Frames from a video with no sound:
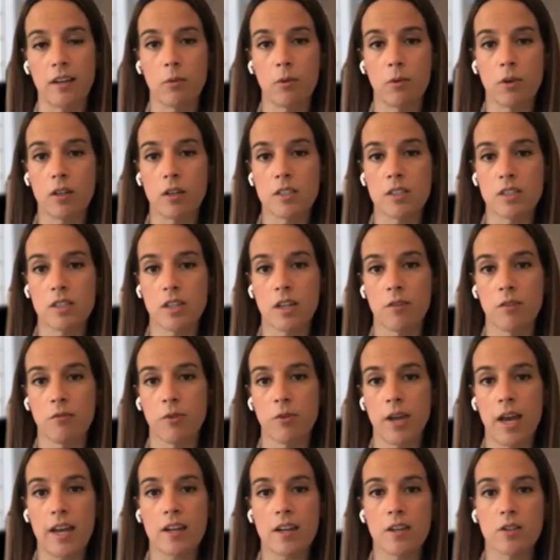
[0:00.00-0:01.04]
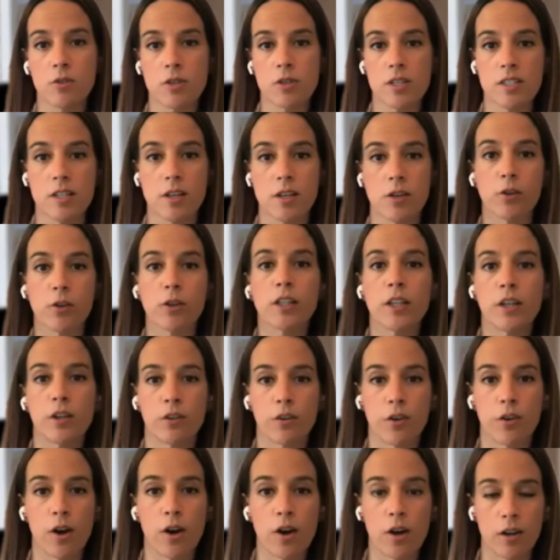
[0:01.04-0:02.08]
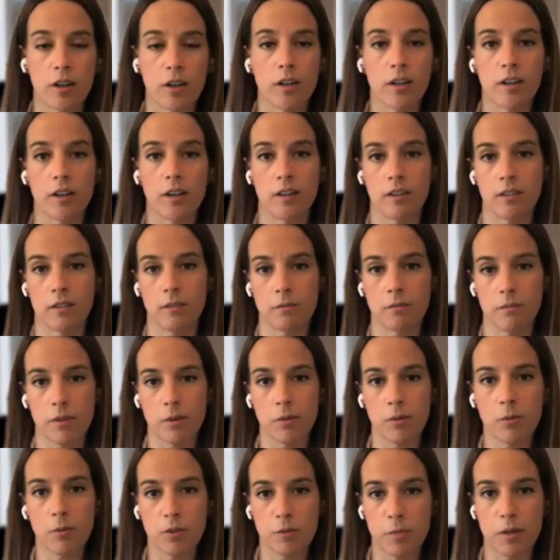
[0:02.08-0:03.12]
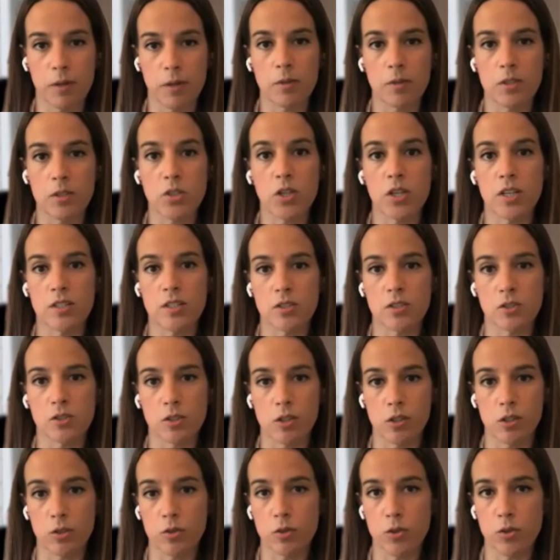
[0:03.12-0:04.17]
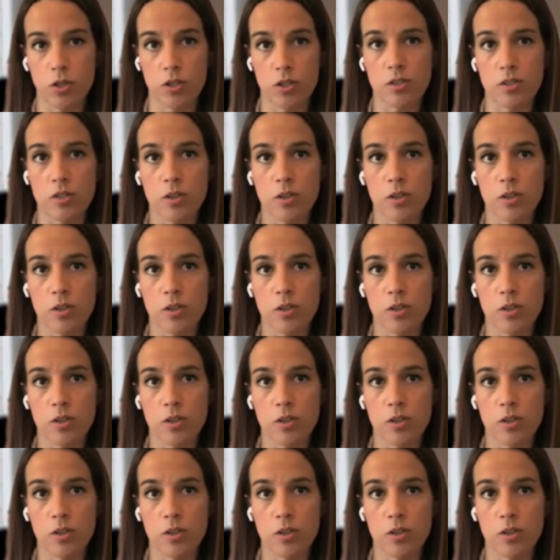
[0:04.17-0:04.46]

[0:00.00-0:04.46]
Whereas if you had addressed it earlier on, it would have been a much easier solution.